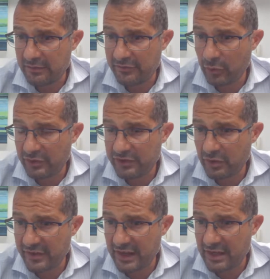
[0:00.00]
40
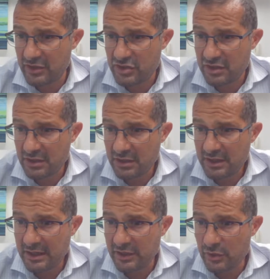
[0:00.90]
of age
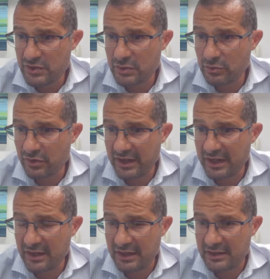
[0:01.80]
and used to
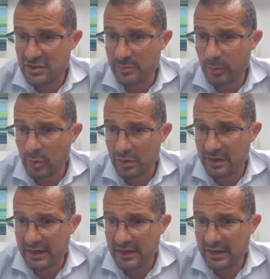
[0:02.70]
drink and smoke,